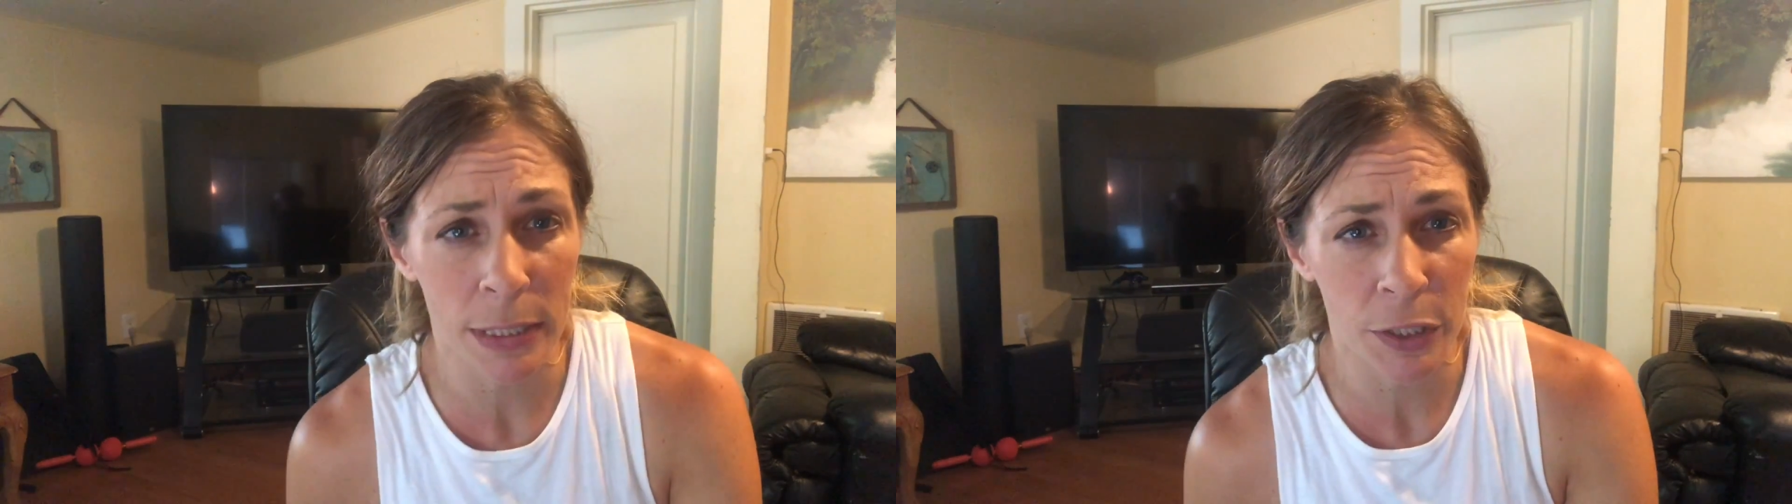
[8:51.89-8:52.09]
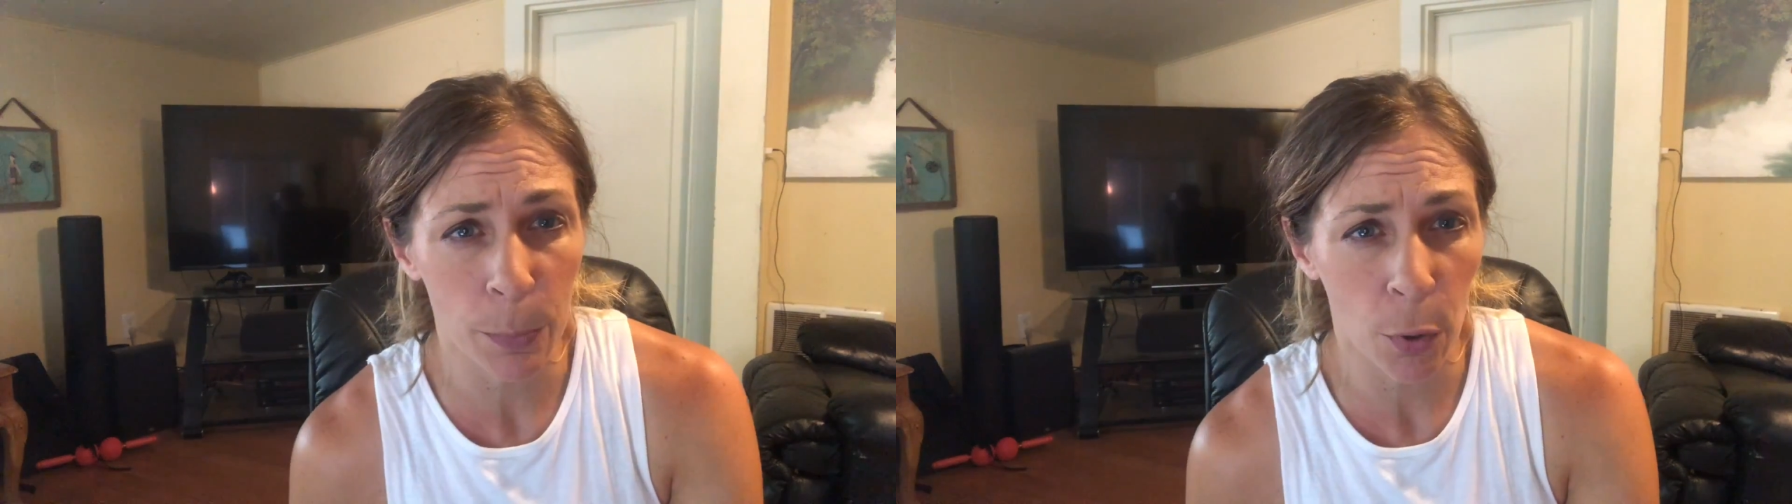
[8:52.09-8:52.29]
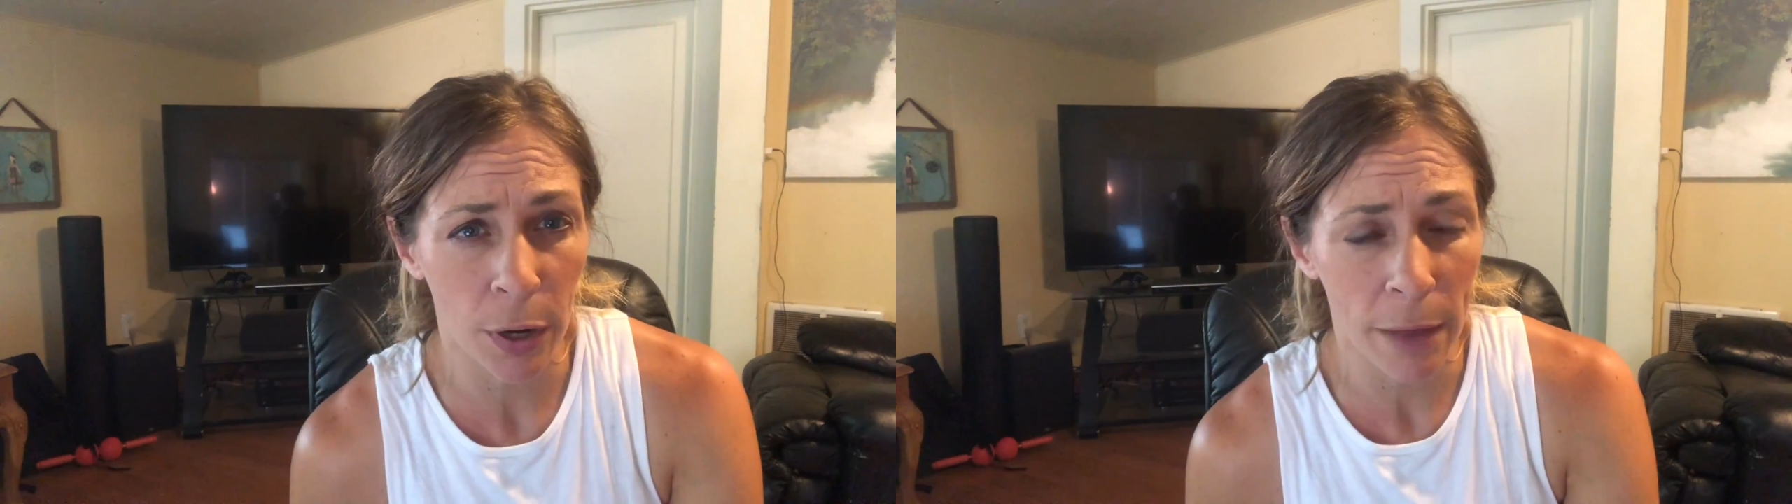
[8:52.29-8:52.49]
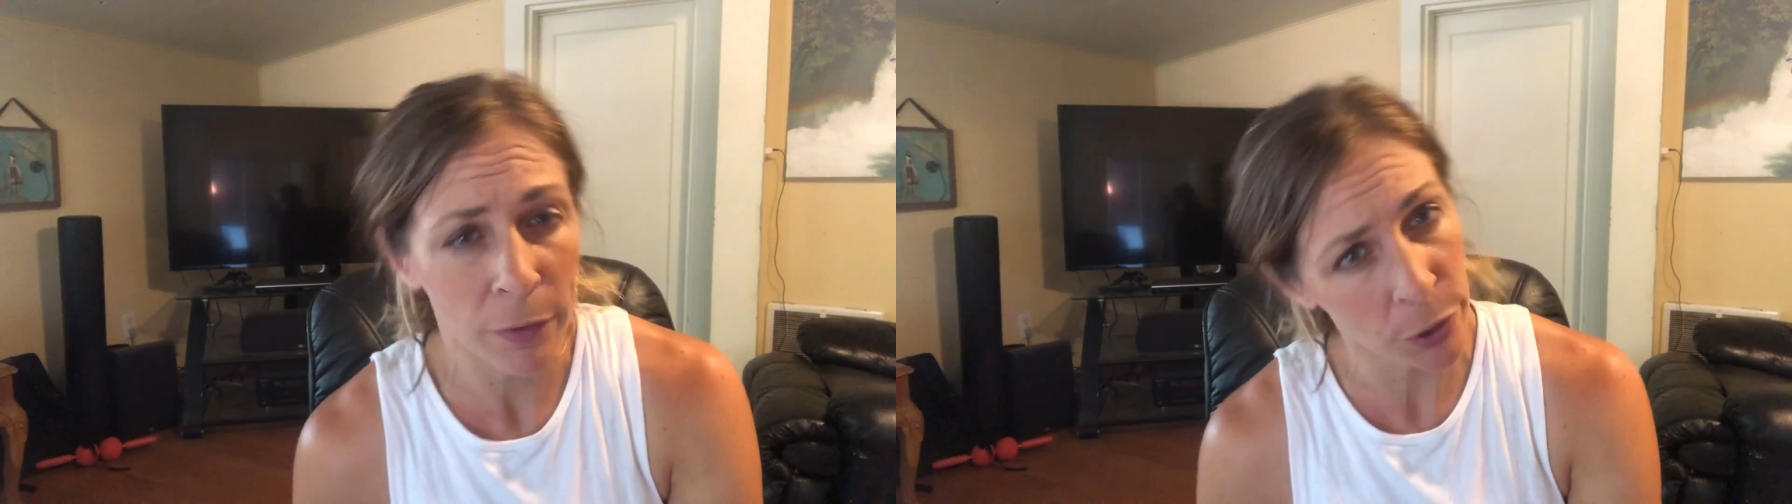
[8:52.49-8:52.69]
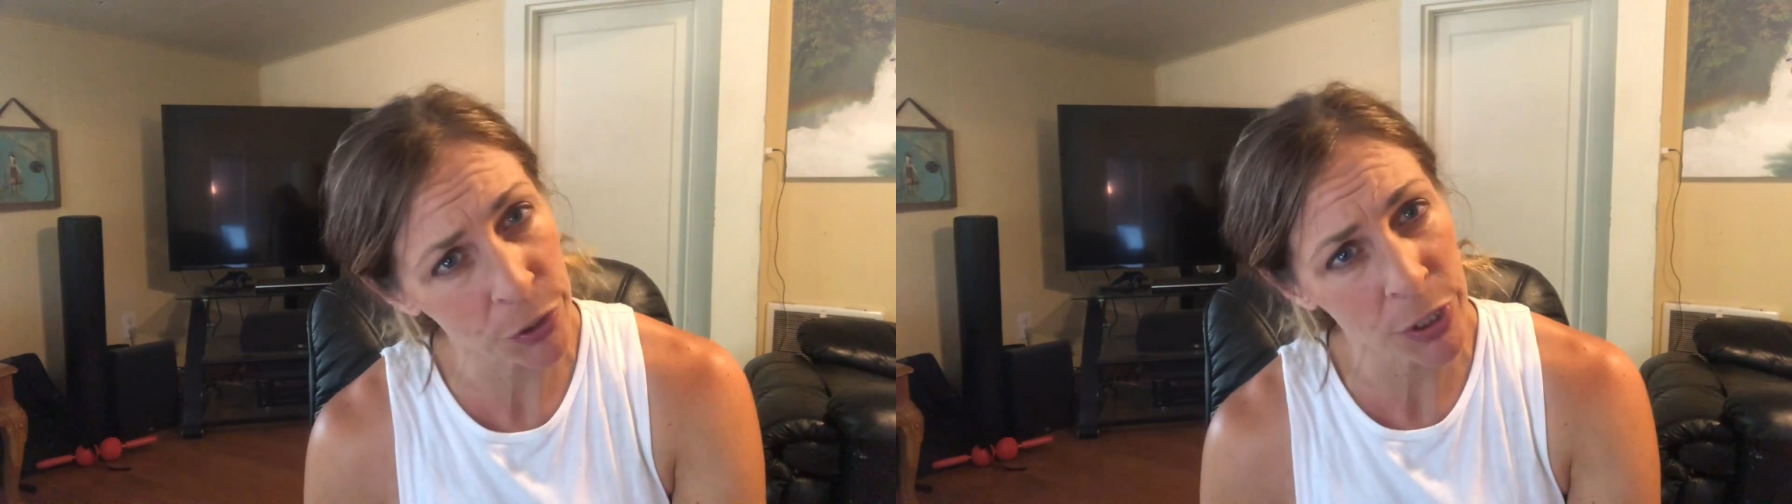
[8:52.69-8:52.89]
and Sport
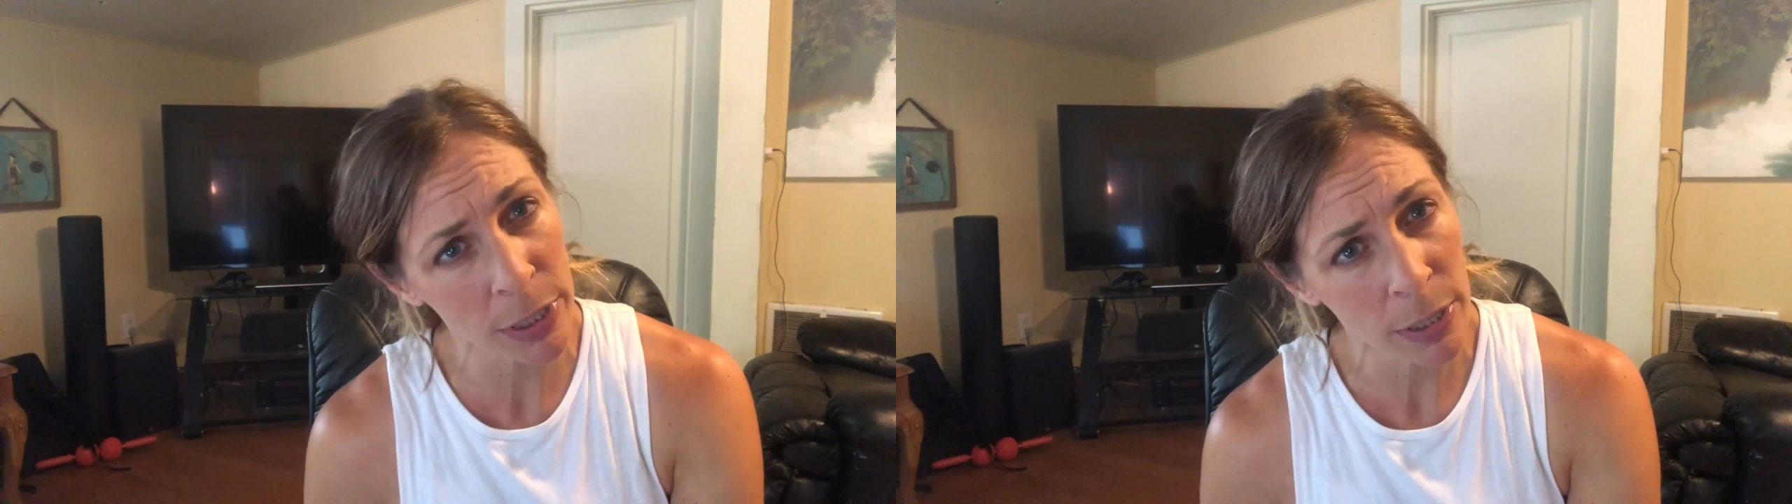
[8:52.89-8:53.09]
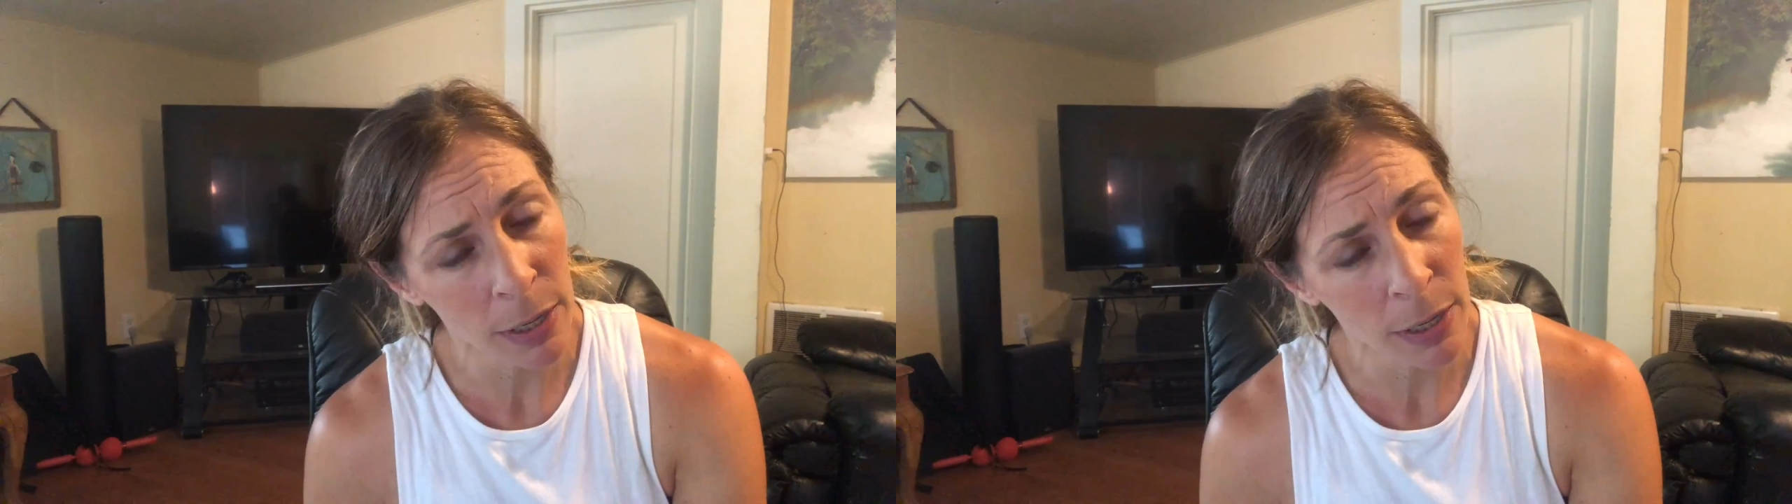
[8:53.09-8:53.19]
Evolution.